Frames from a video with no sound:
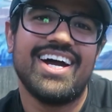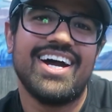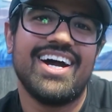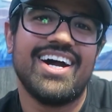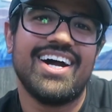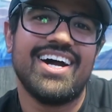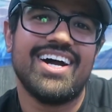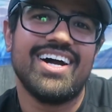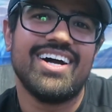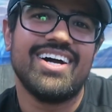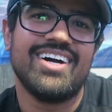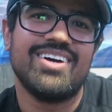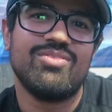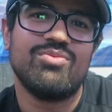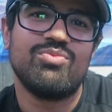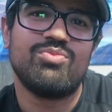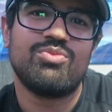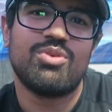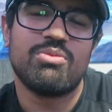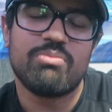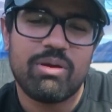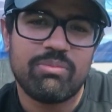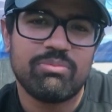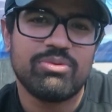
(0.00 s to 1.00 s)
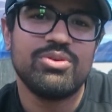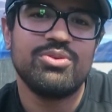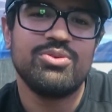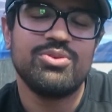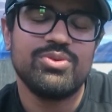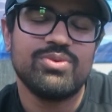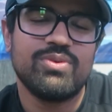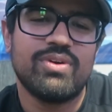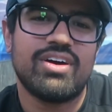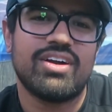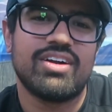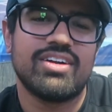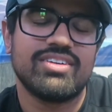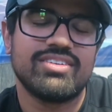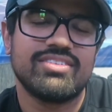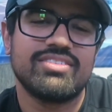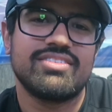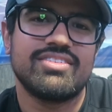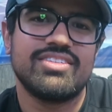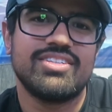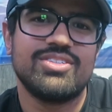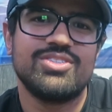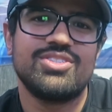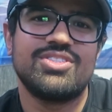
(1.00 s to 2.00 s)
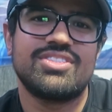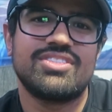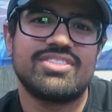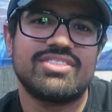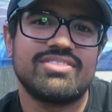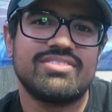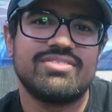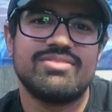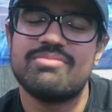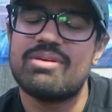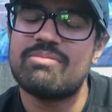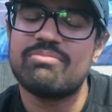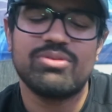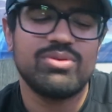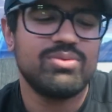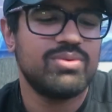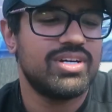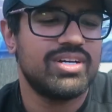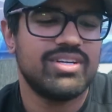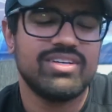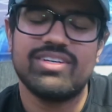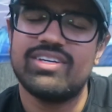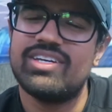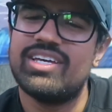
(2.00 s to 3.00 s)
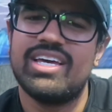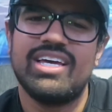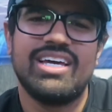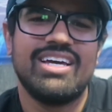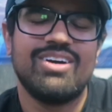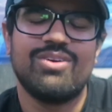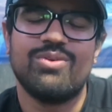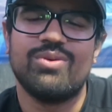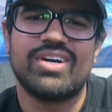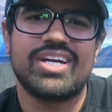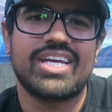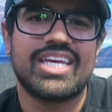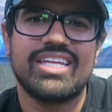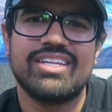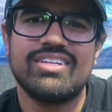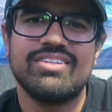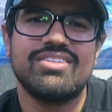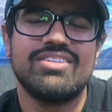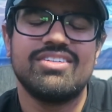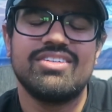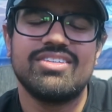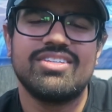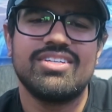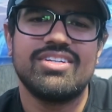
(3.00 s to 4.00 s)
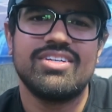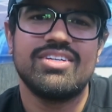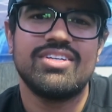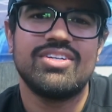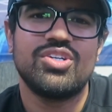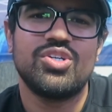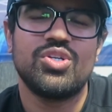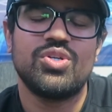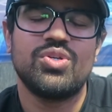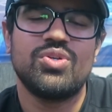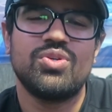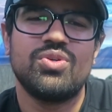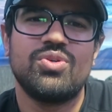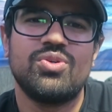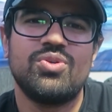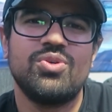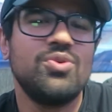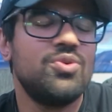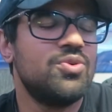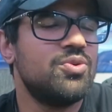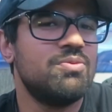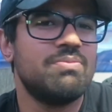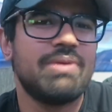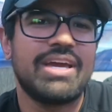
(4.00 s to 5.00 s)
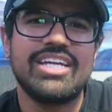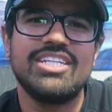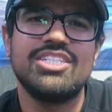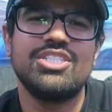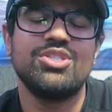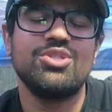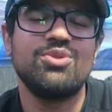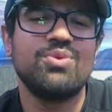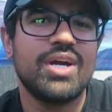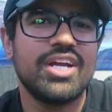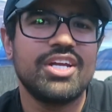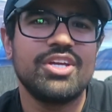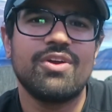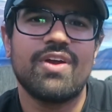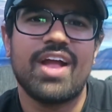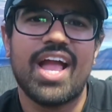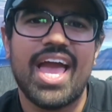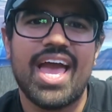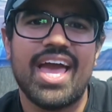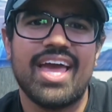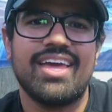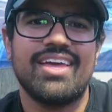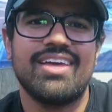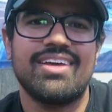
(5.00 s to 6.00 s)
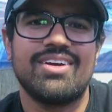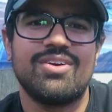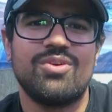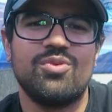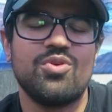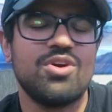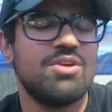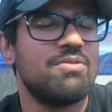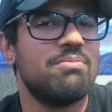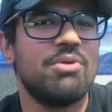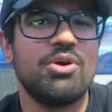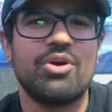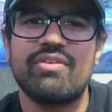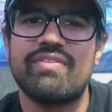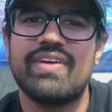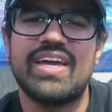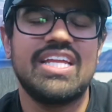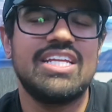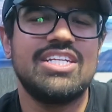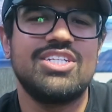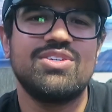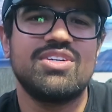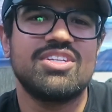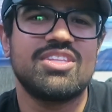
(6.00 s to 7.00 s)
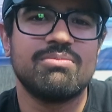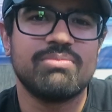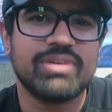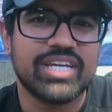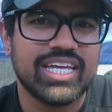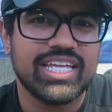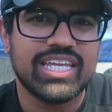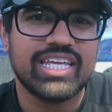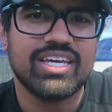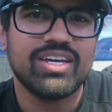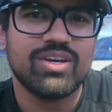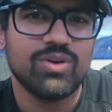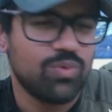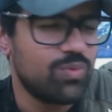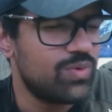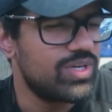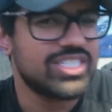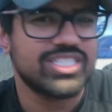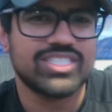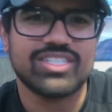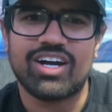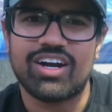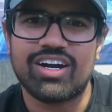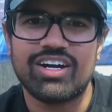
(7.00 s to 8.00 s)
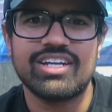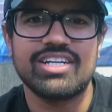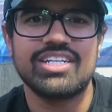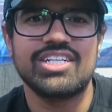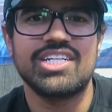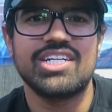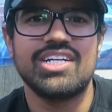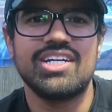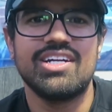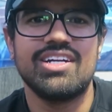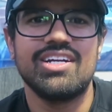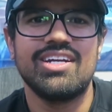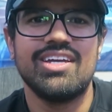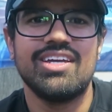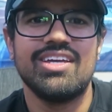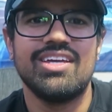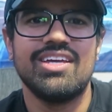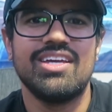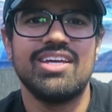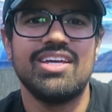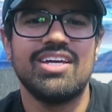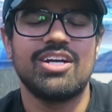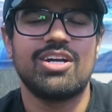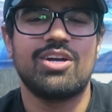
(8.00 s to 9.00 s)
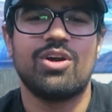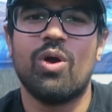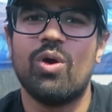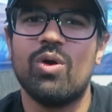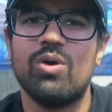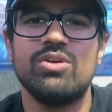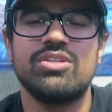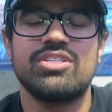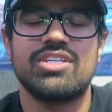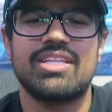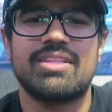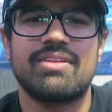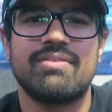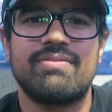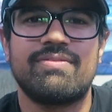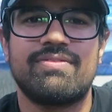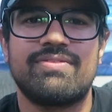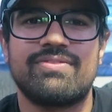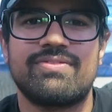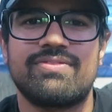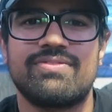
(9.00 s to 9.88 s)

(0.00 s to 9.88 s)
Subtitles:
remember who you are, you know. Just remember what kindled, who made you where you're at, what motivated you at the beginning, what started your goals at the